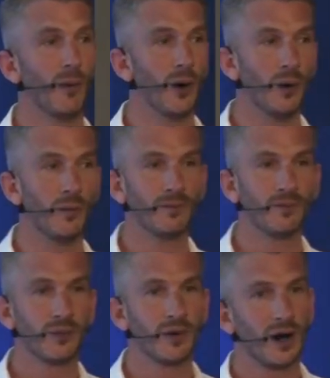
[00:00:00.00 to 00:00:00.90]
wall
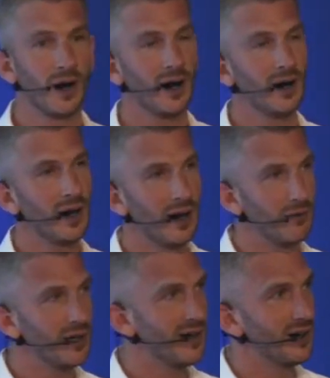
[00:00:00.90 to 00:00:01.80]
and
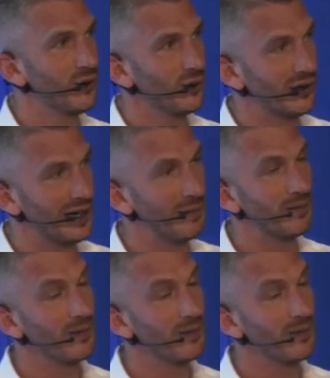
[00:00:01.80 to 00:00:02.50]
retest your sleep.